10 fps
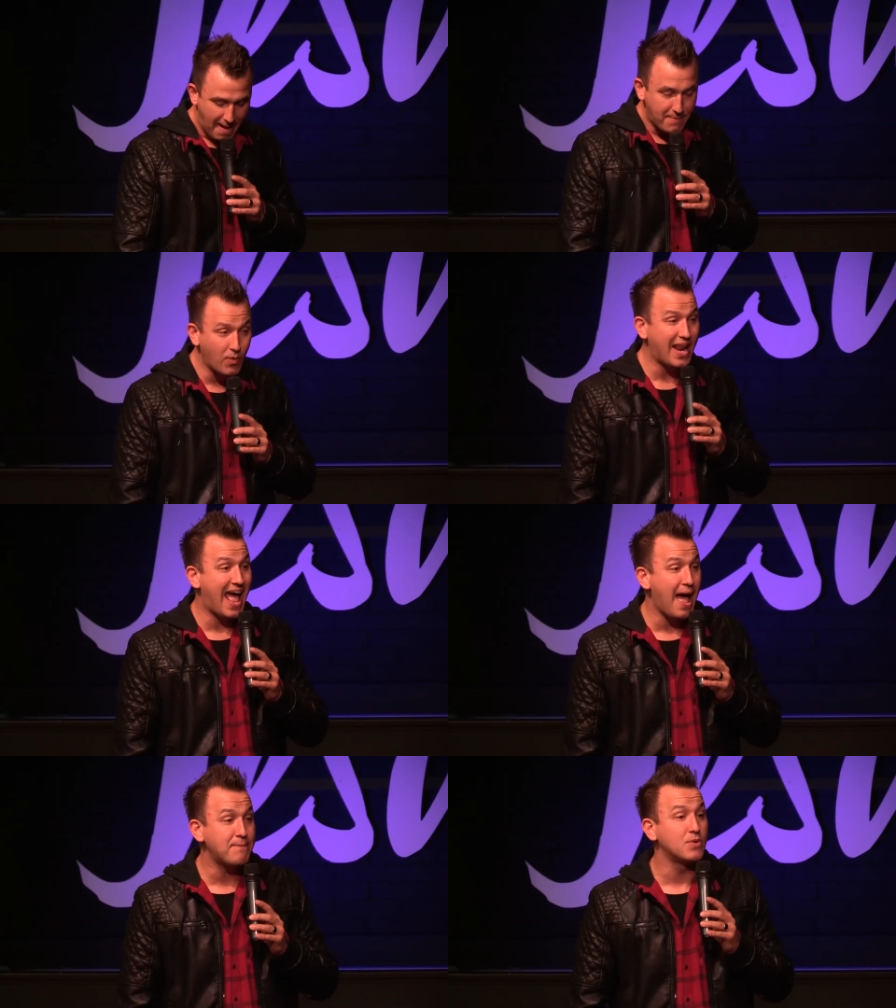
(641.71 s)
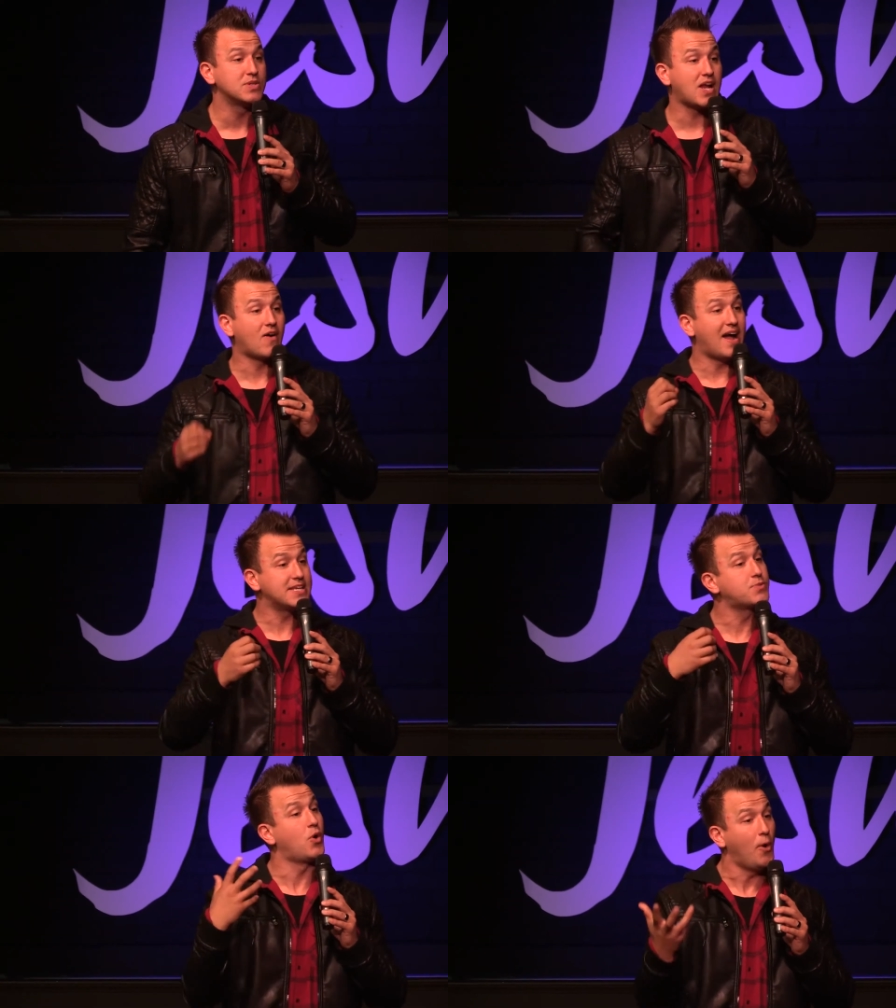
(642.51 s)
But what happened was our
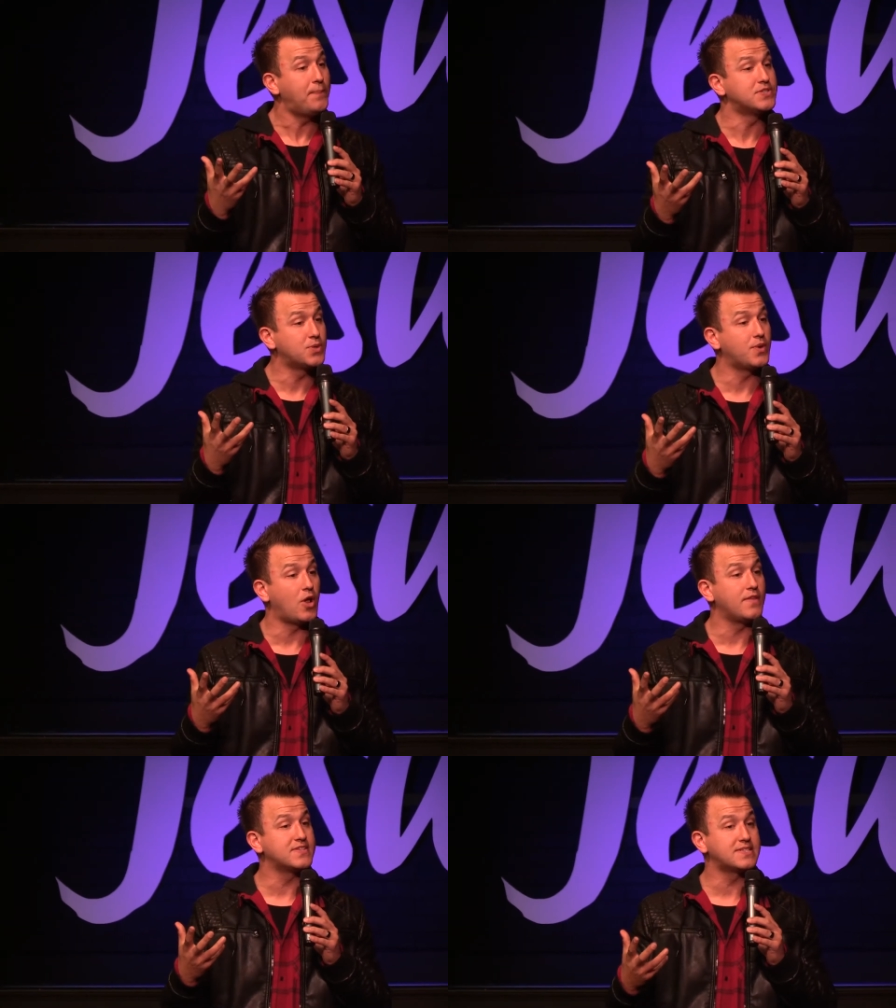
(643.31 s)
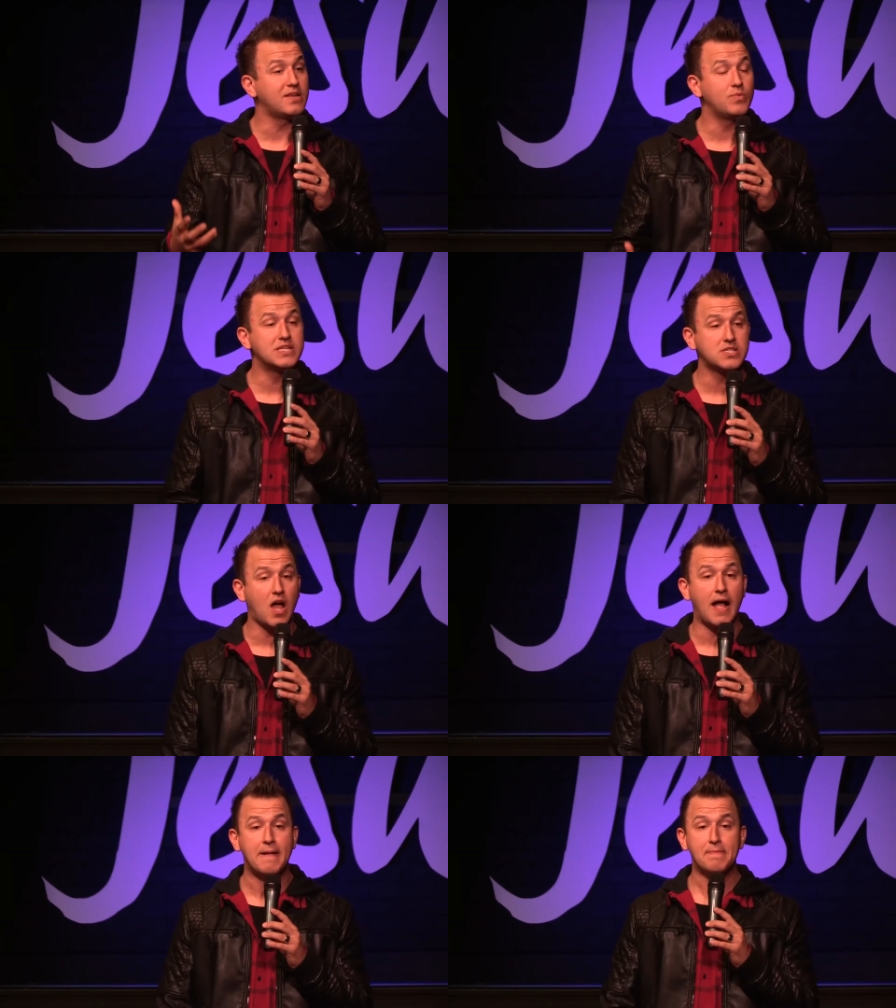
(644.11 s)
eyes were open to it, and all of a sudden we
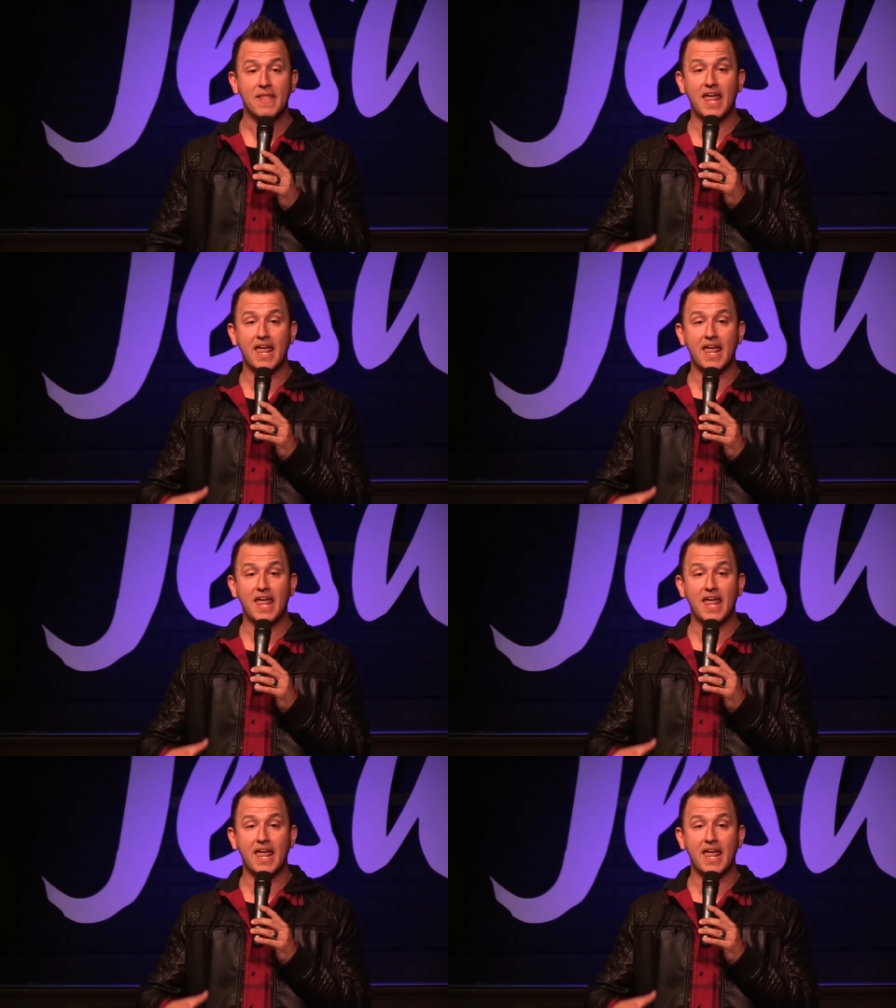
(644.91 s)
saw it.